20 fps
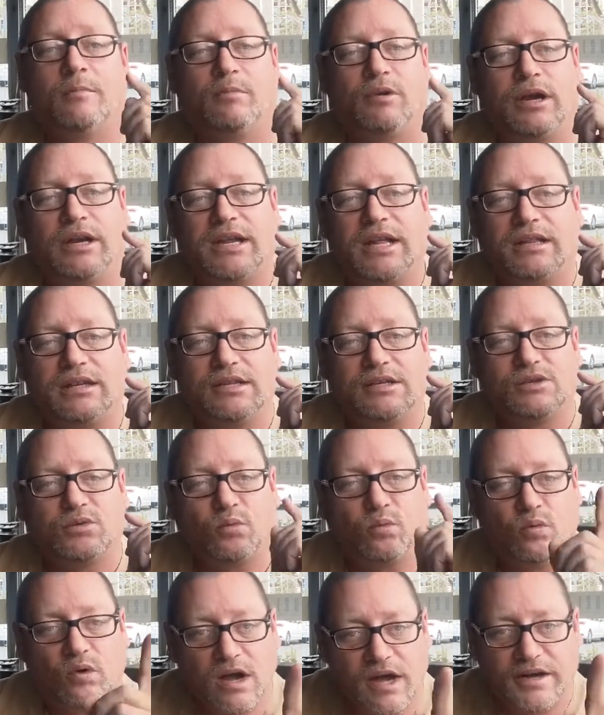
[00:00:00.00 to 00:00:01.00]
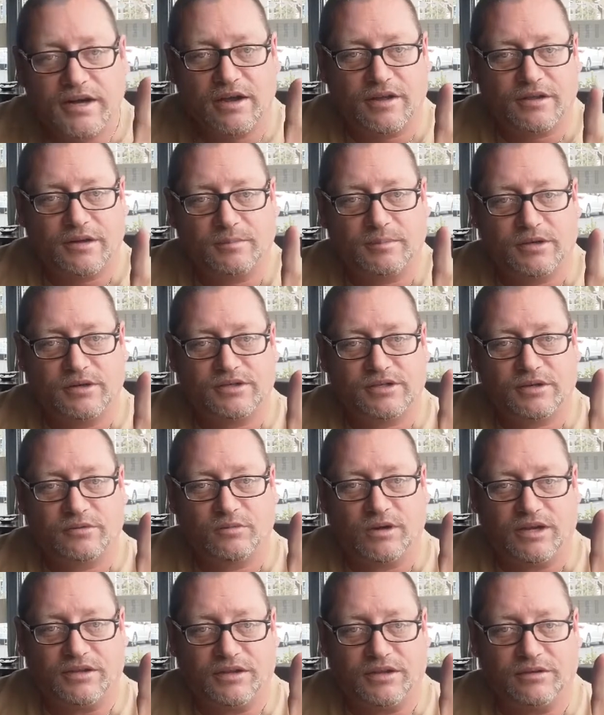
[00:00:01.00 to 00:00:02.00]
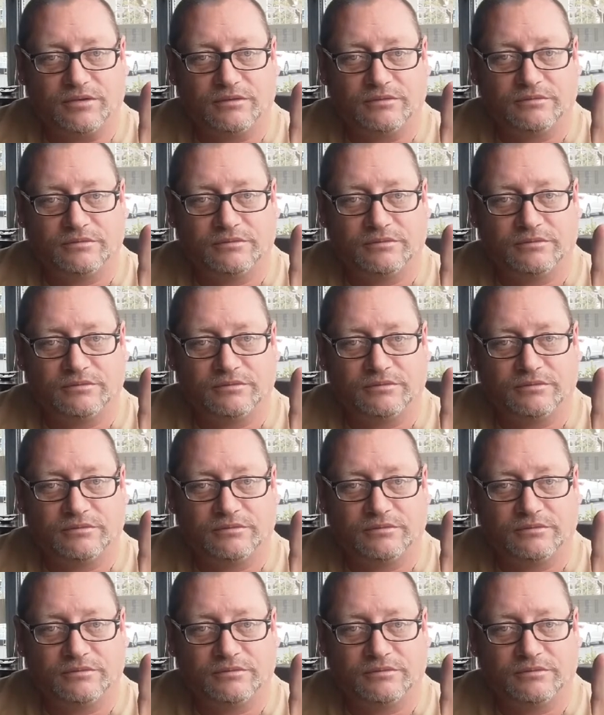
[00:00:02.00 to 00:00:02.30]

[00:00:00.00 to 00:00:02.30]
bring at least one other person with you.